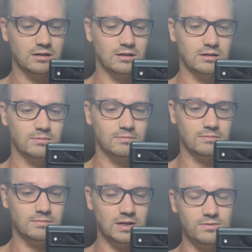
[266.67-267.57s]

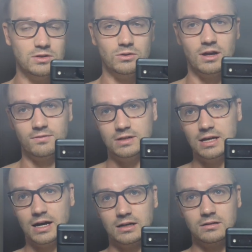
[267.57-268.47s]
even though you have the
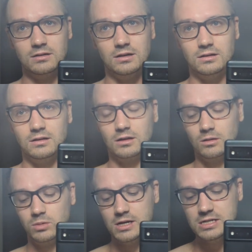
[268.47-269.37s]
diet in a
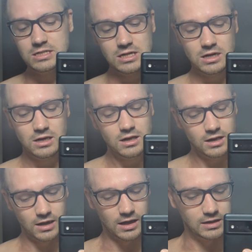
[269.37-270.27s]
good place.
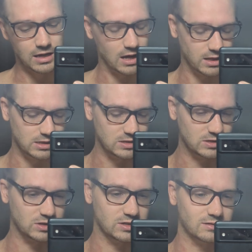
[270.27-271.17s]
And yeah, then
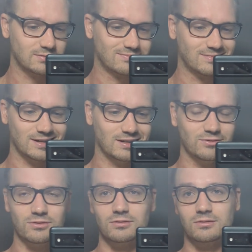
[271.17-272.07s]
it's just kind
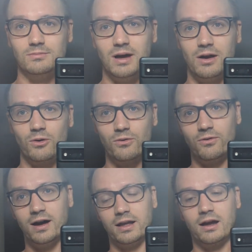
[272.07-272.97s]
of a matter of
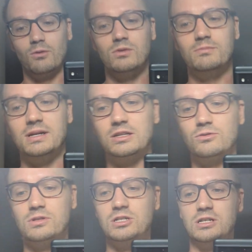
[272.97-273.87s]
finding out what makes
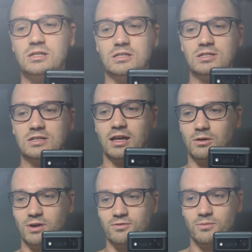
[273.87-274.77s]
you itchy and staying
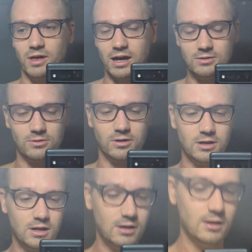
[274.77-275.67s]
away from that,
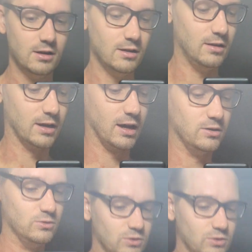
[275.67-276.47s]
or like I do,